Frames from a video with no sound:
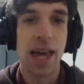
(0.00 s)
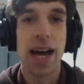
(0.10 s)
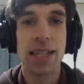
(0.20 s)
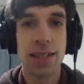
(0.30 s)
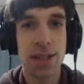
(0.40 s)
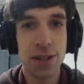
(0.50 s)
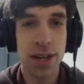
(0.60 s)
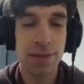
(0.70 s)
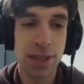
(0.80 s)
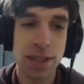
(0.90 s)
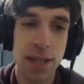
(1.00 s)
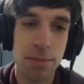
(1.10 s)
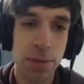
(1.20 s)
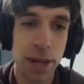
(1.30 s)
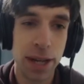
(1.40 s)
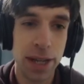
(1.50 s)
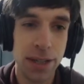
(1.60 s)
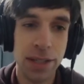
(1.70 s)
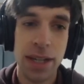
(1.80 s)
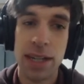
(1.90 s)
I still have the same
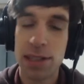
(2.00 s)
plan.